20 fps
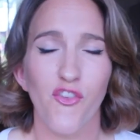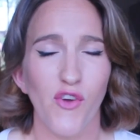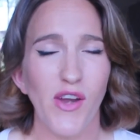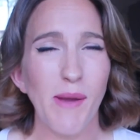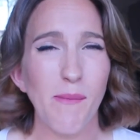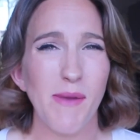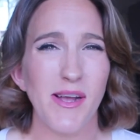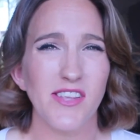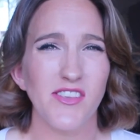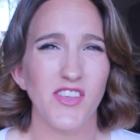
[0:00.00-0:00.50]

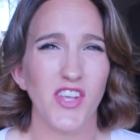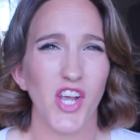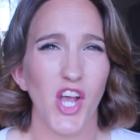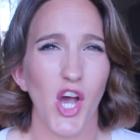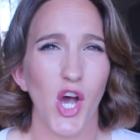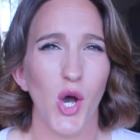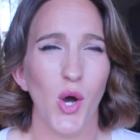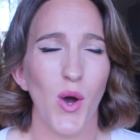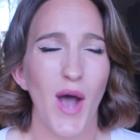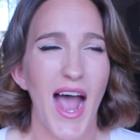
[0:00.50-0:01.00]
Three months
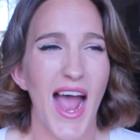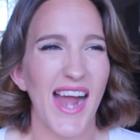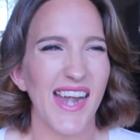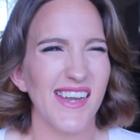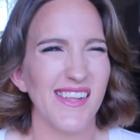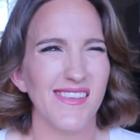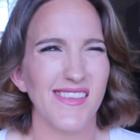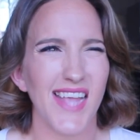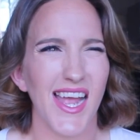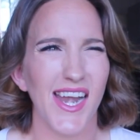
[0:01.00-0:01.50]
ago, I
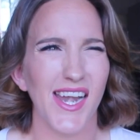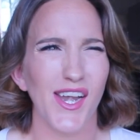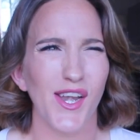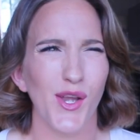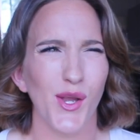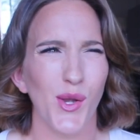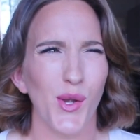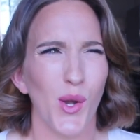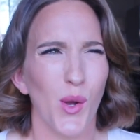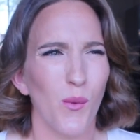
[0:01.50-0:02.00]

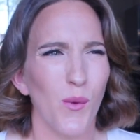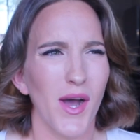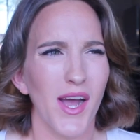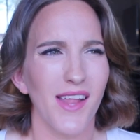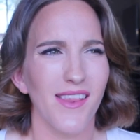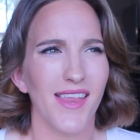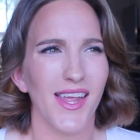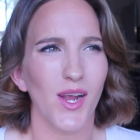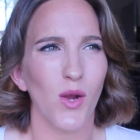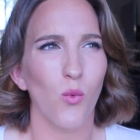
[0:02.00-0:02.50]
decided, you know
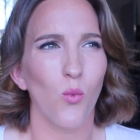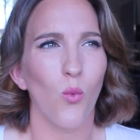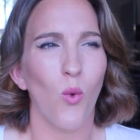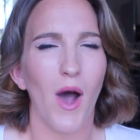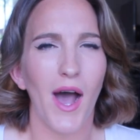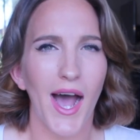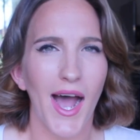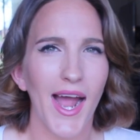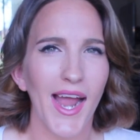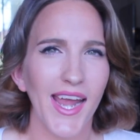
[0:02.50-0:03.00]
what, like
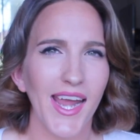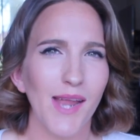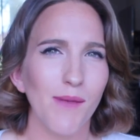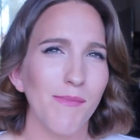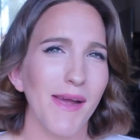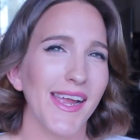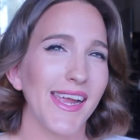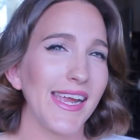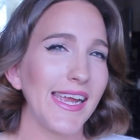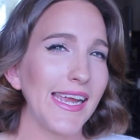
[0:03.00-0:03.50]
why
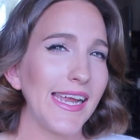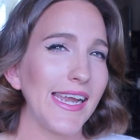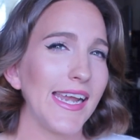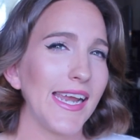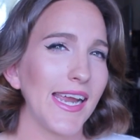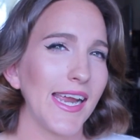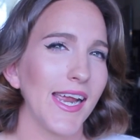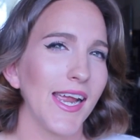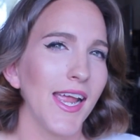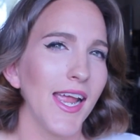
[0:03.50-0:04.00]
am I
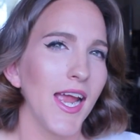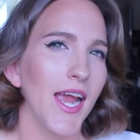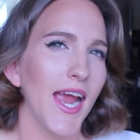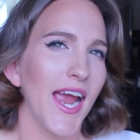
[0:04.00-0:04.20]
eating